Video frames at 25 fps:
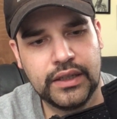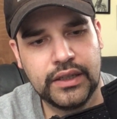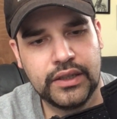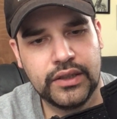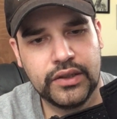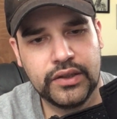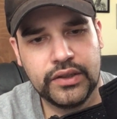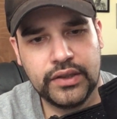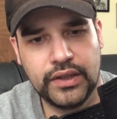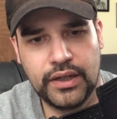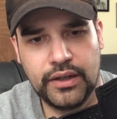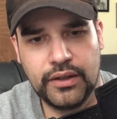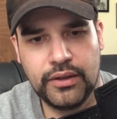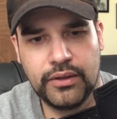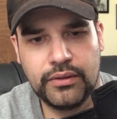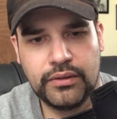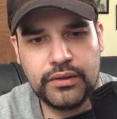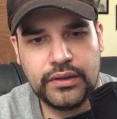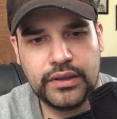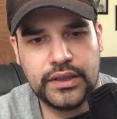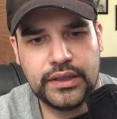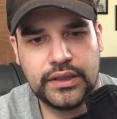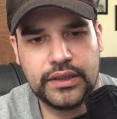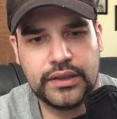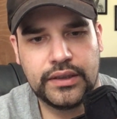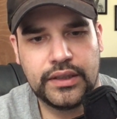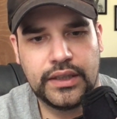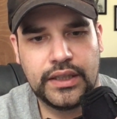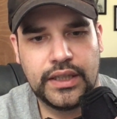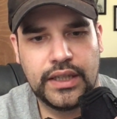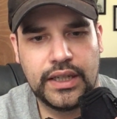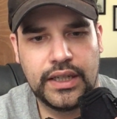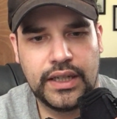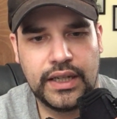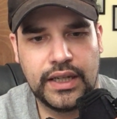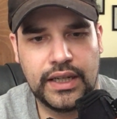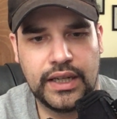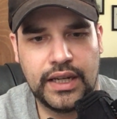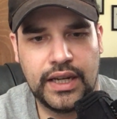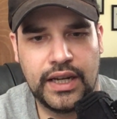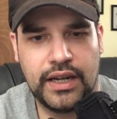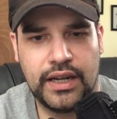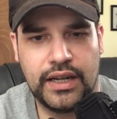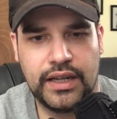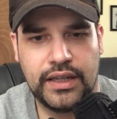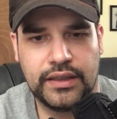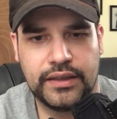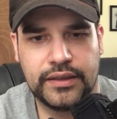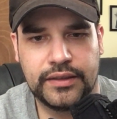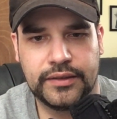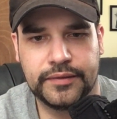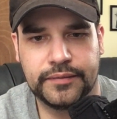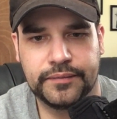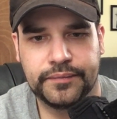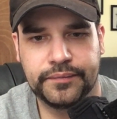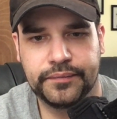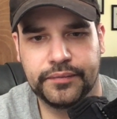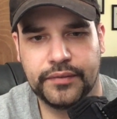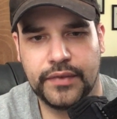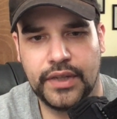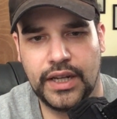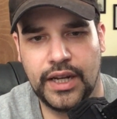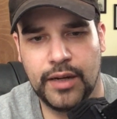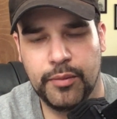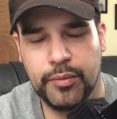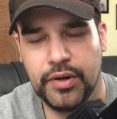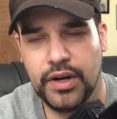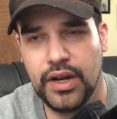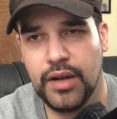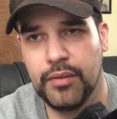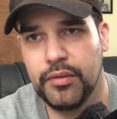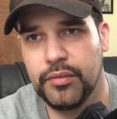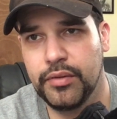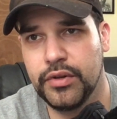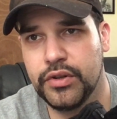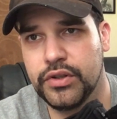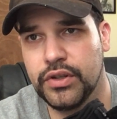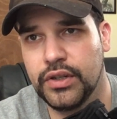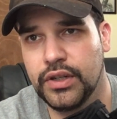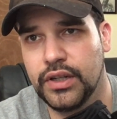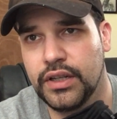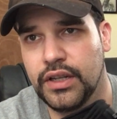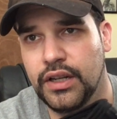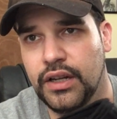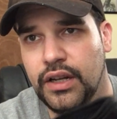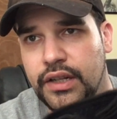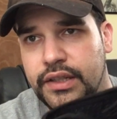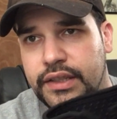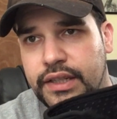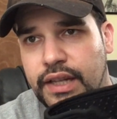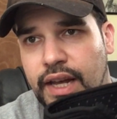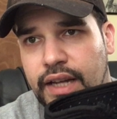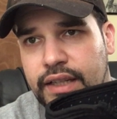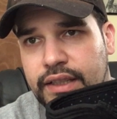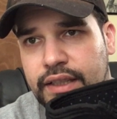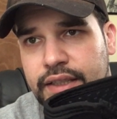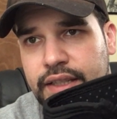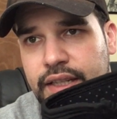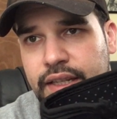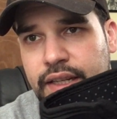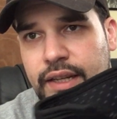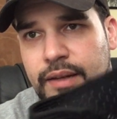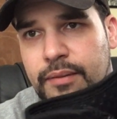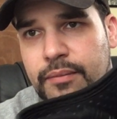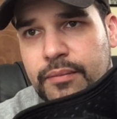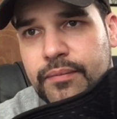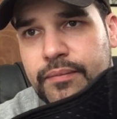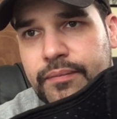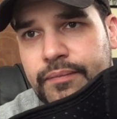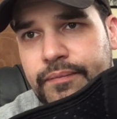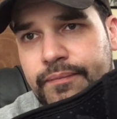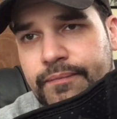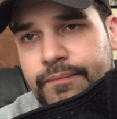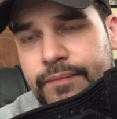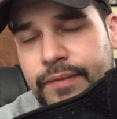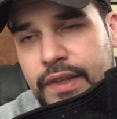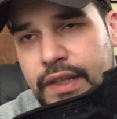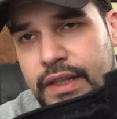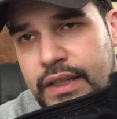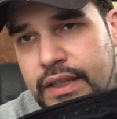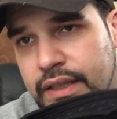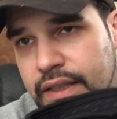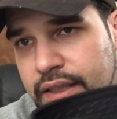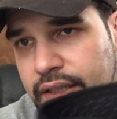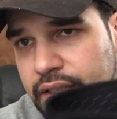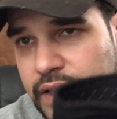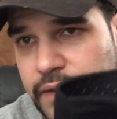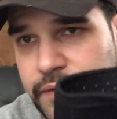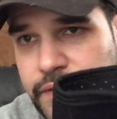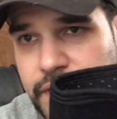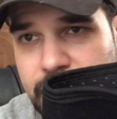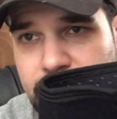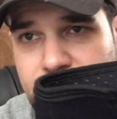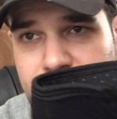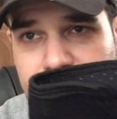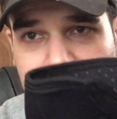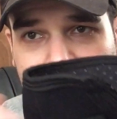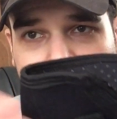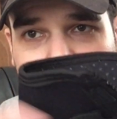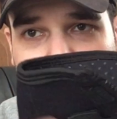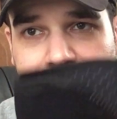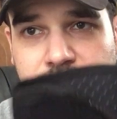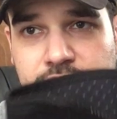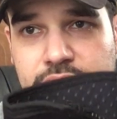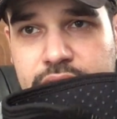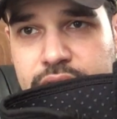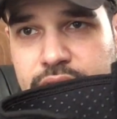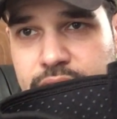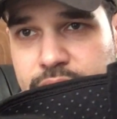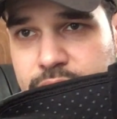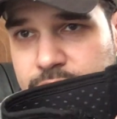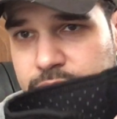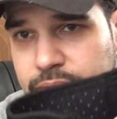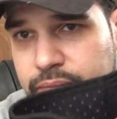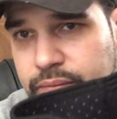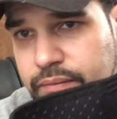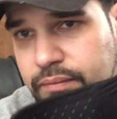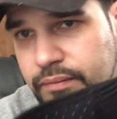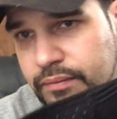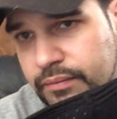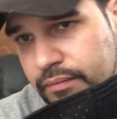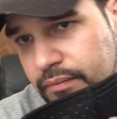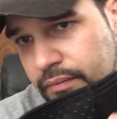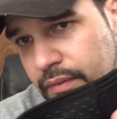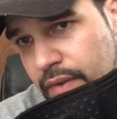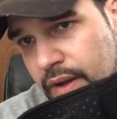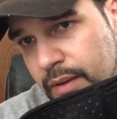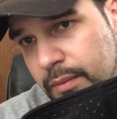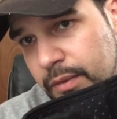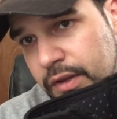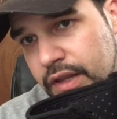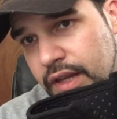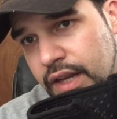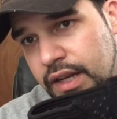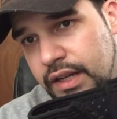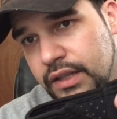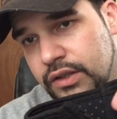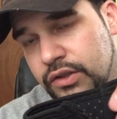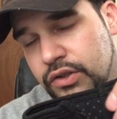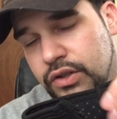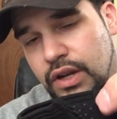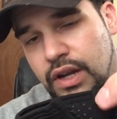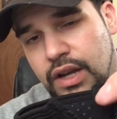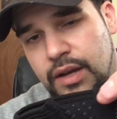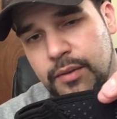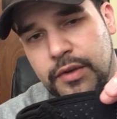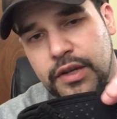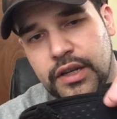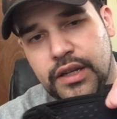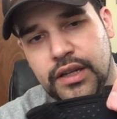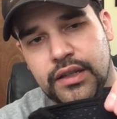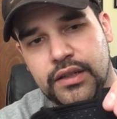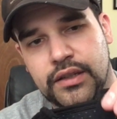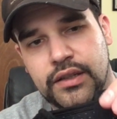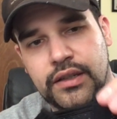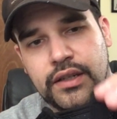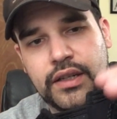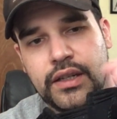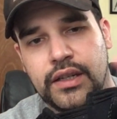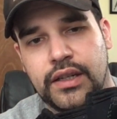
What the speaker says: So I probably should have contacted them. If they see this, maybe they can chime in.